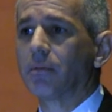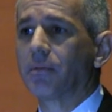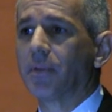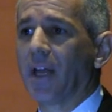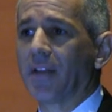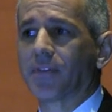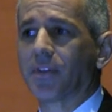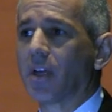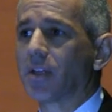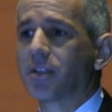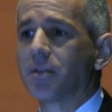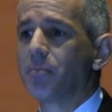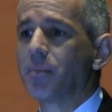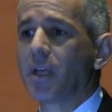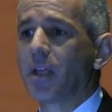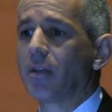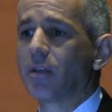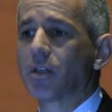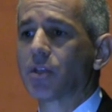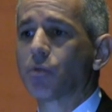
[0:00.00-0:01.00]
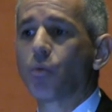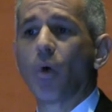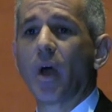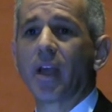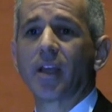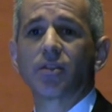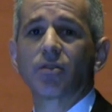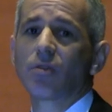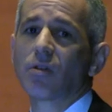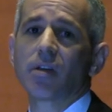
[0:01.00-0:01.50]
That doesn't mean this
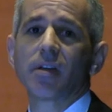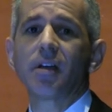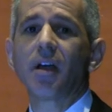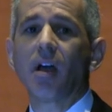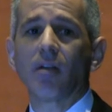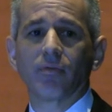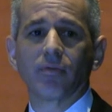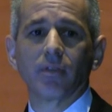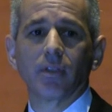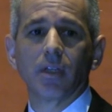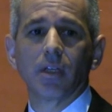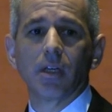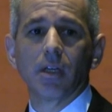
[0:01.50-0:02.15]
way is good enough.